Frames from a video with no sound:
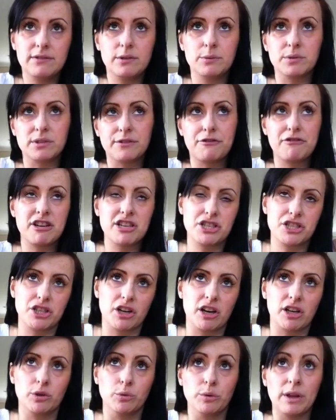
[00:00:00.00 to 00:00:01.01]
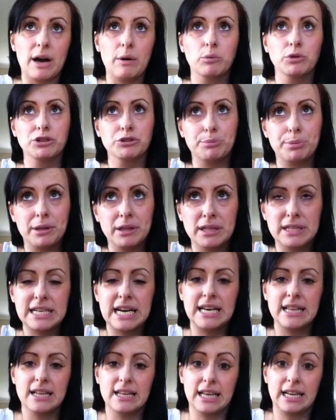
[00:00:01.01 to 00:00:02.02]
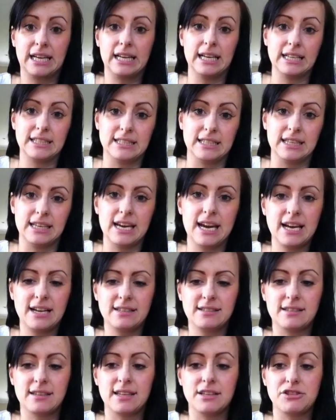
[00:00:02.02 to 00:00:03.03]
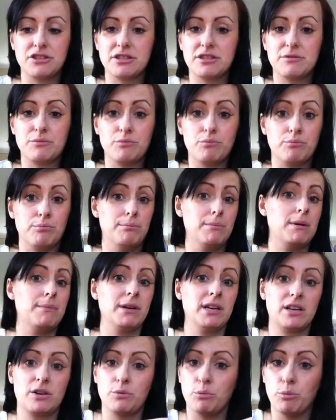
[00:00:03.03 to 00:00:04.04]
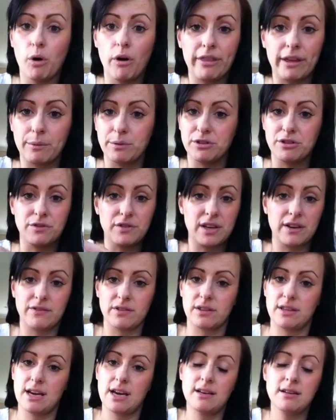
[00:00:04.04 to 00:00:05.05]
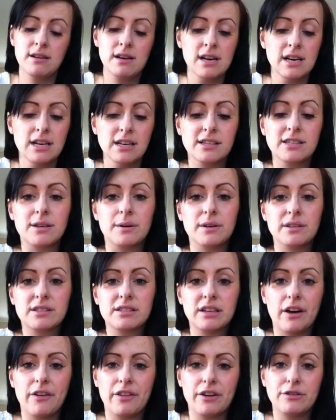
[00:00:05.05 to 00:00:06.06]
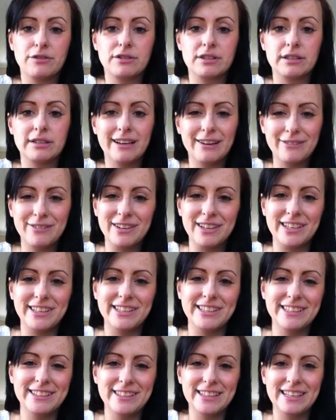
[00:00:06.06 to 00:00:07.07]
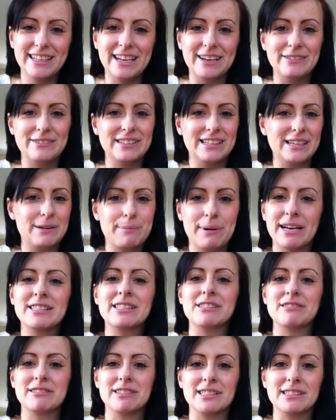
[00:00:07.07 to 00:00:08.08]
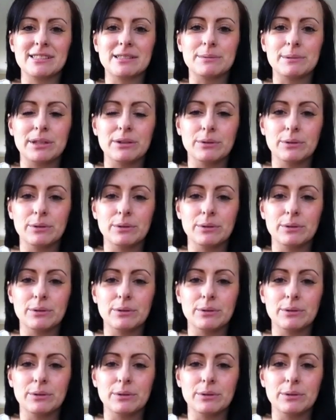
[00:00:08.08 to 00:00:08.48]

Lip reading: if it was a fresh cycle, that would have been the day that they collected the eggs, so they just mimic what they would have given then. So I'll start those lovely, lovely pessaries that